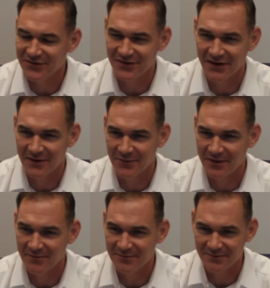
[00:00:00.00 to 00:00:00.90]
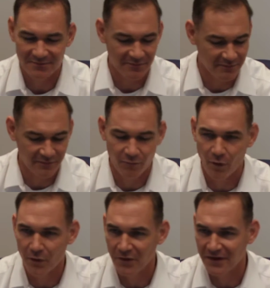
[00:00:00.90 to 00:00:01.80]
in any way,
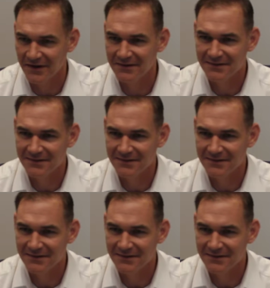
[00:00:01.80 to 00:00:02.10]
roll with it.